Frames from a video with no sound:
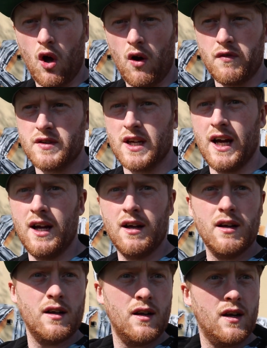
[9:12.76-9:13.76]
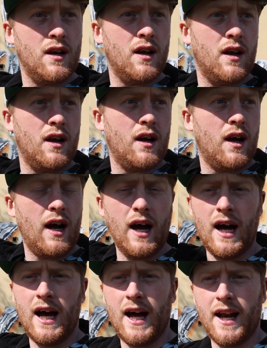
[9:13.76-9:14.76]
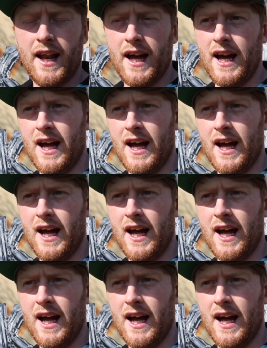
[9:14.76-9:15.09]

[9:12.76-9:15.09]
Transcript: officer, and